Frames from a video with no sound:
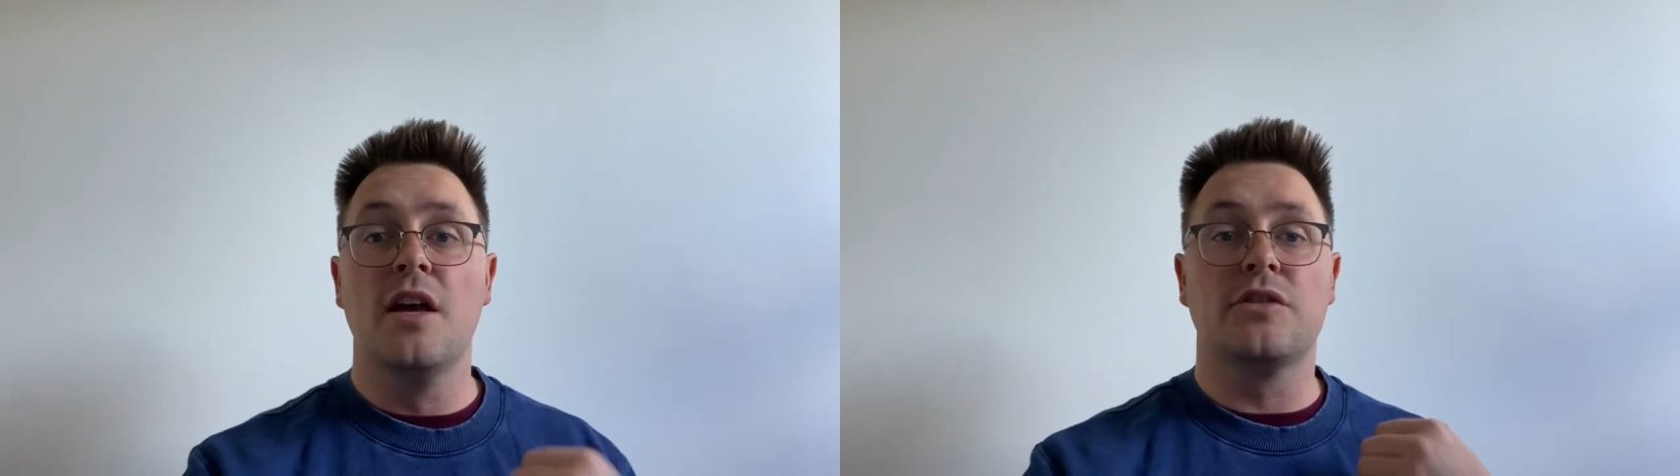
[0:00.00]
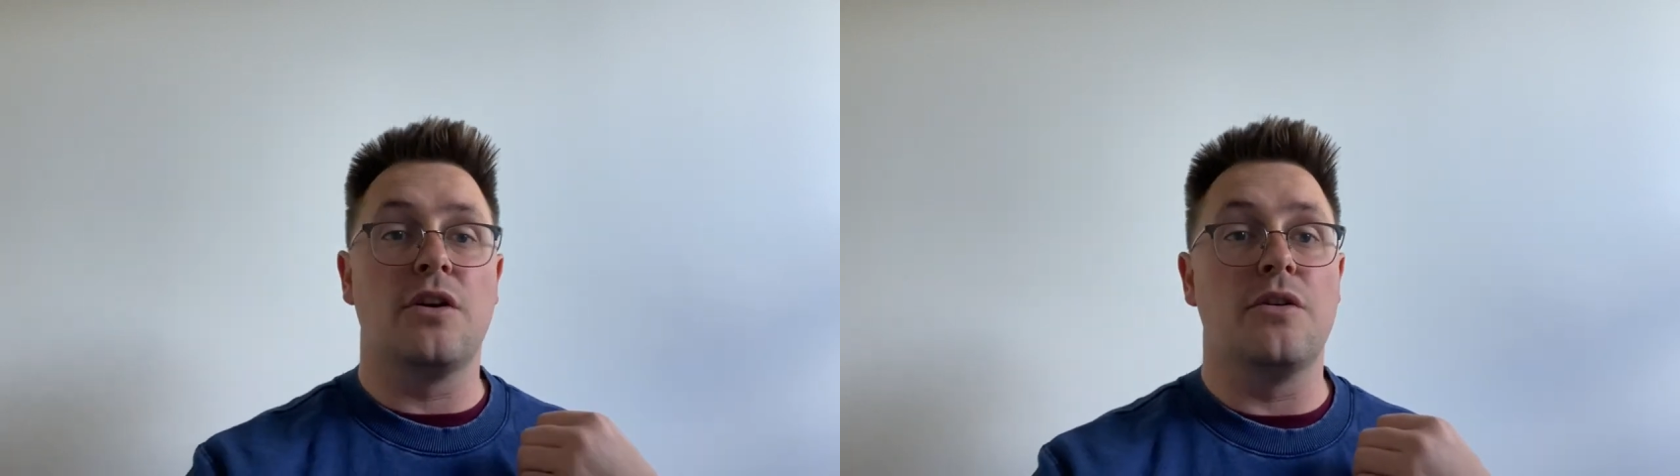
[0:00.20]

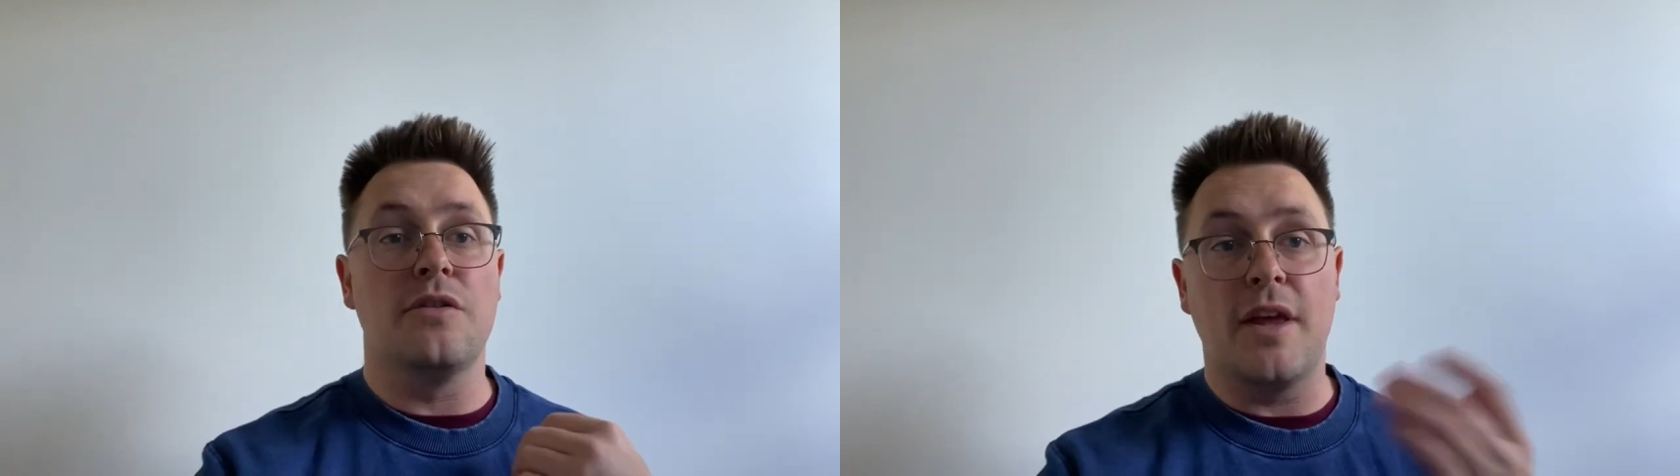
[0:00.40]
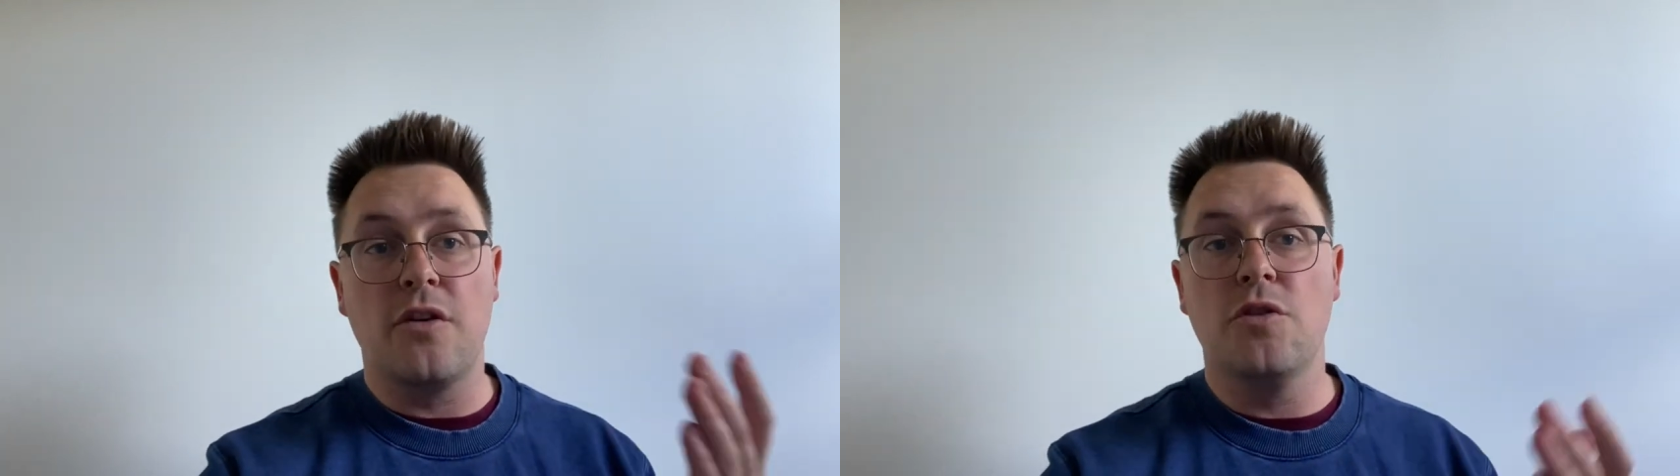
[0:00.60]
So
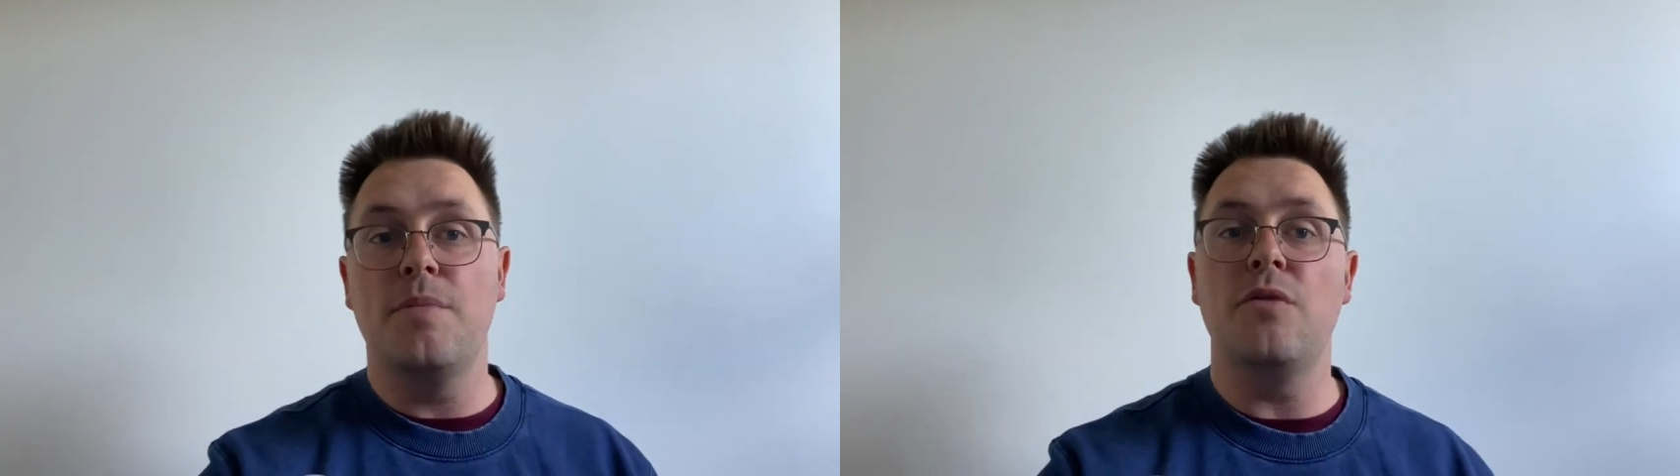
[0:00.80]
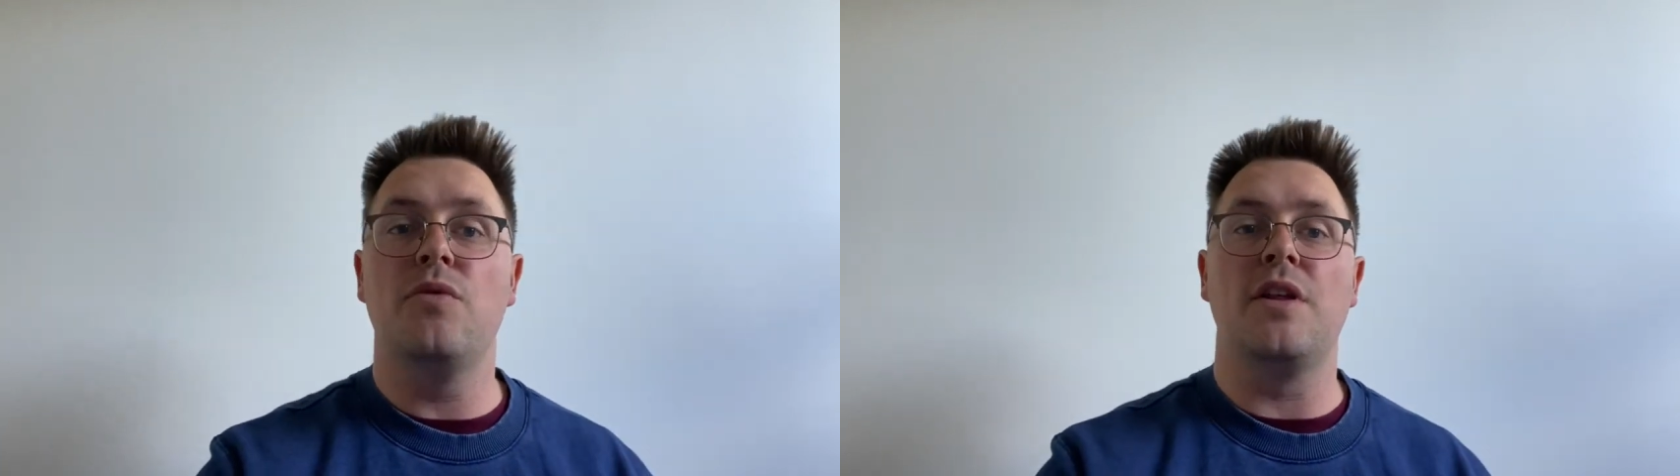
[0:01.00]
they could
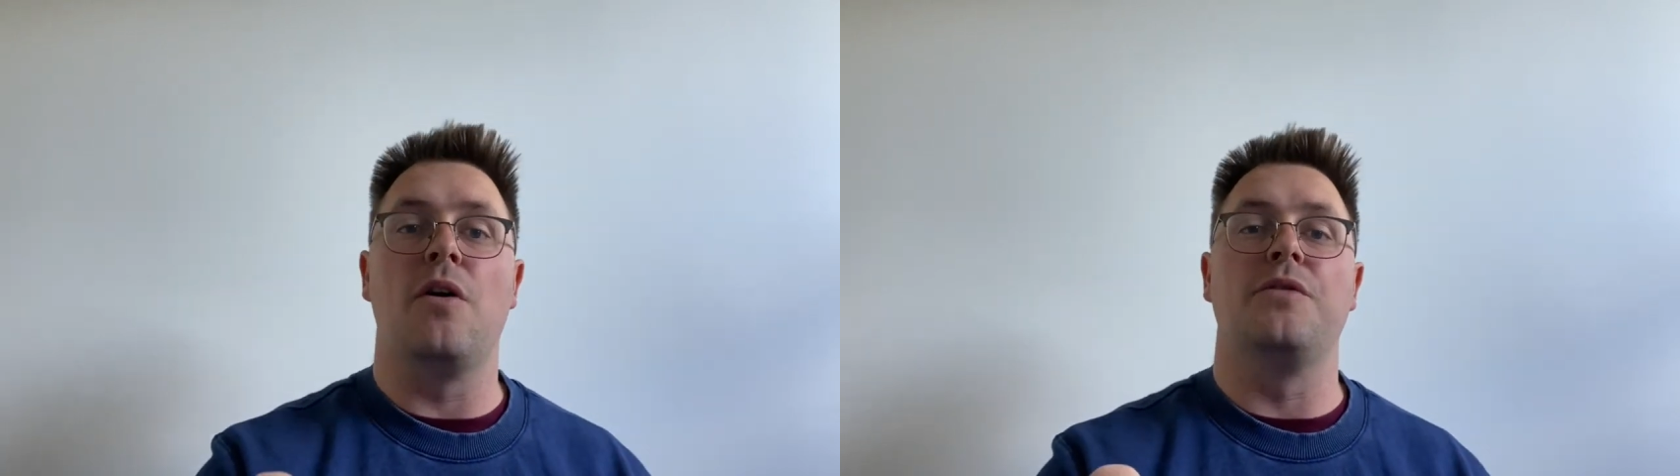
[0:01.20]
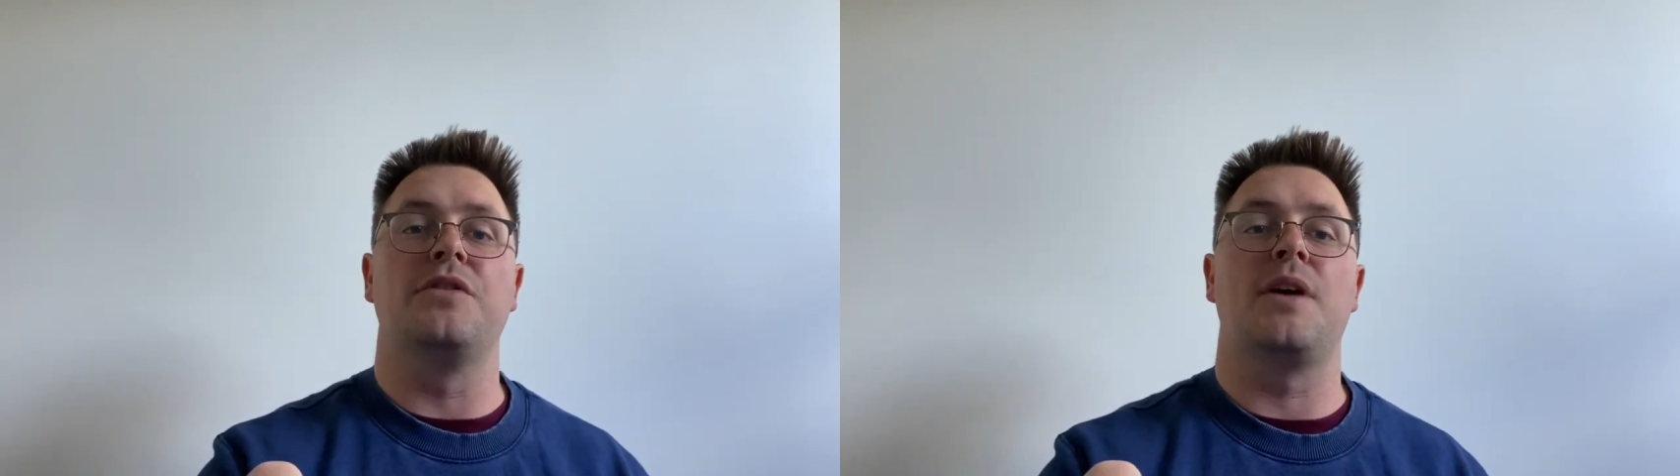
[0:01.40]
be really
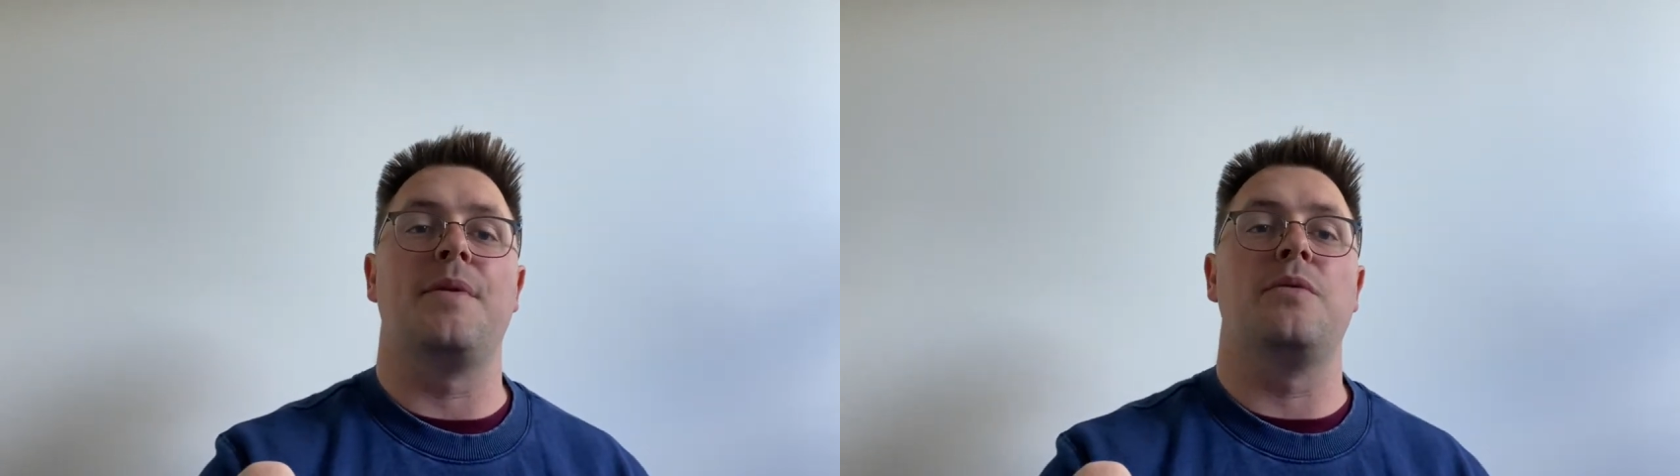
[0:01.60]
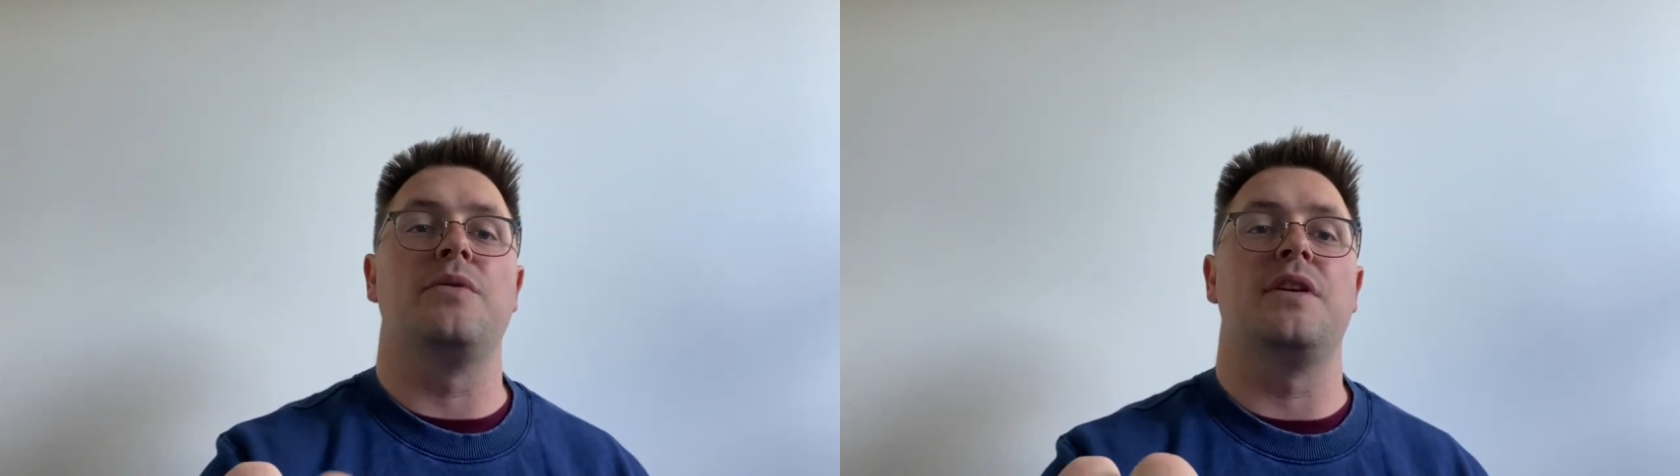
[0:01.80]
onto
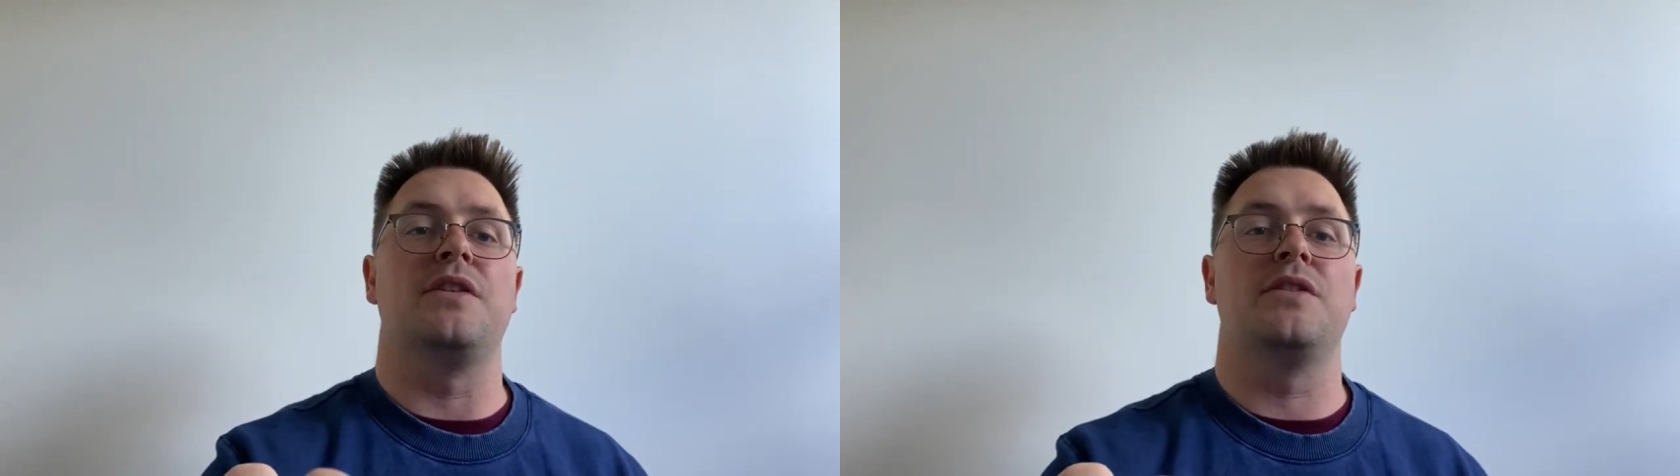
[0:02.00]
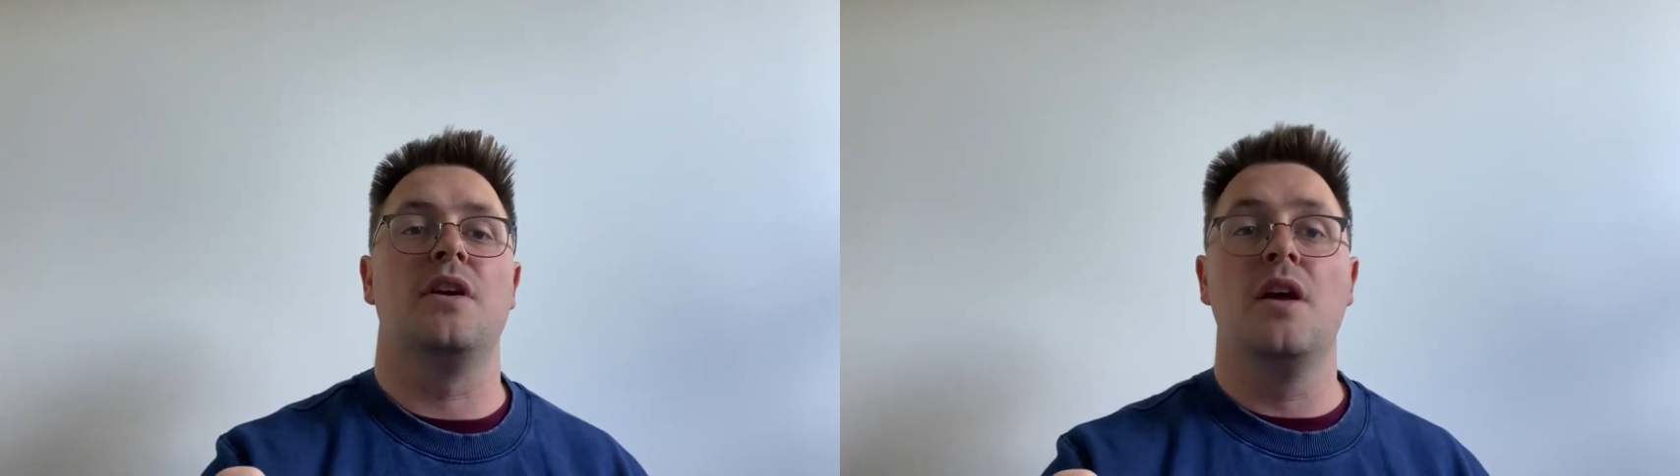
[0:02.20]
something with this.